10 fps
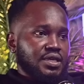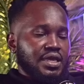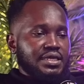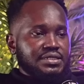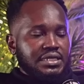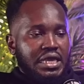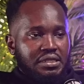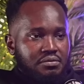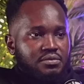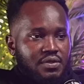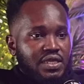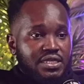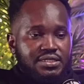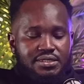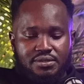Yes, and
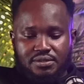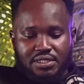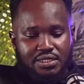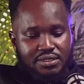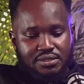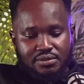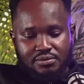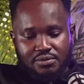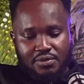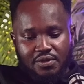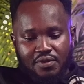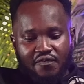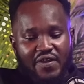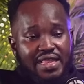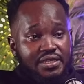his
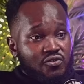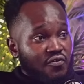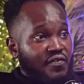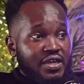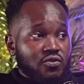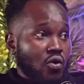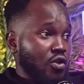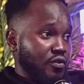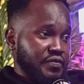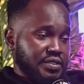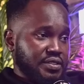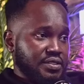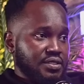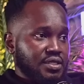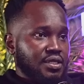valid to fight all of
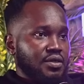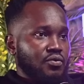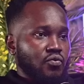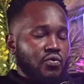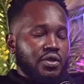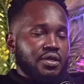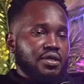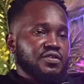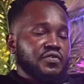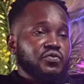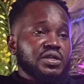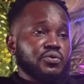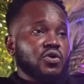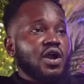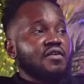this. We individually, we
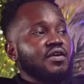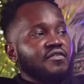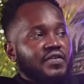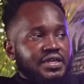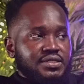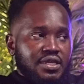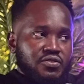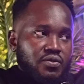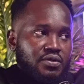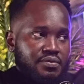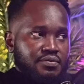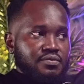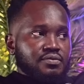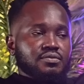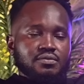all have our fights as well. Yeah.